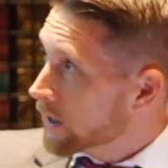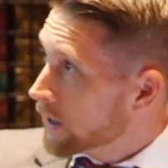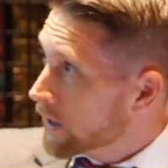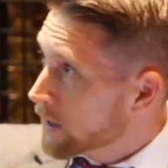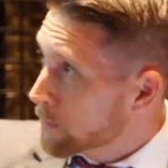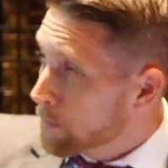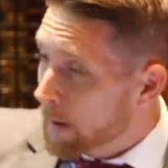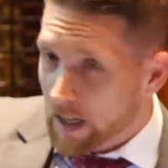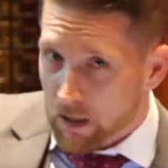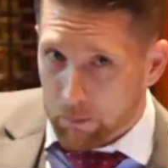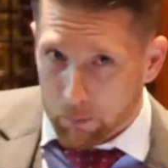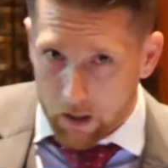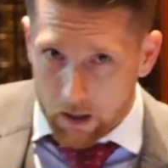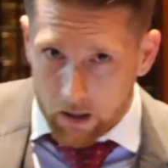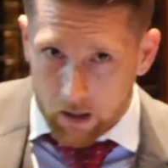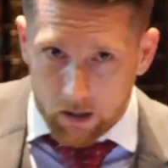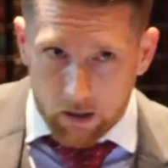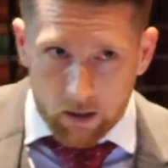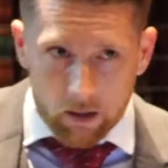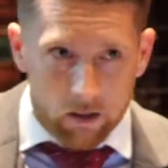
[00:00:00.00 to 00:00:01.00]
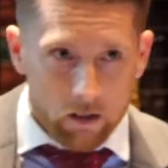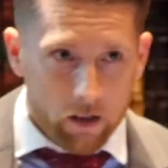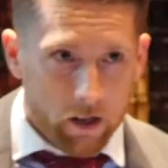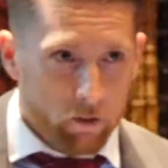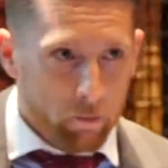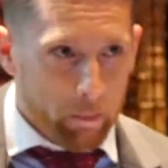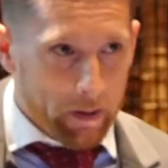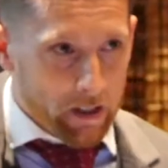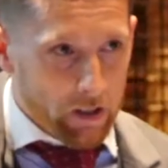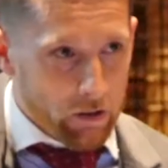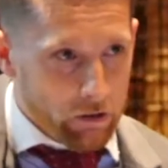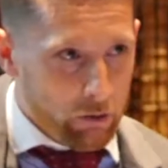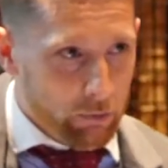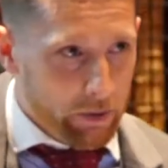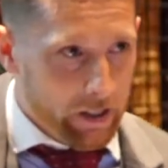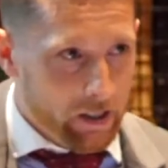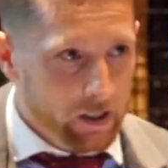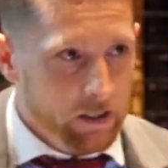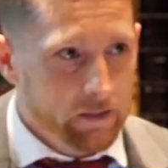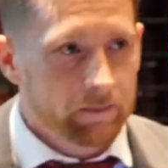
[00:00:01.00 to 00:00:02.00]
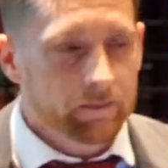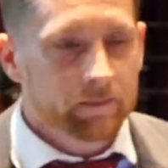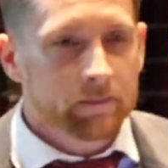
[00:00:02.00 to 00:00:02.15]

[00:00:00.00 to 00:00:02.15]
the Mice blog, everybody knows Arena.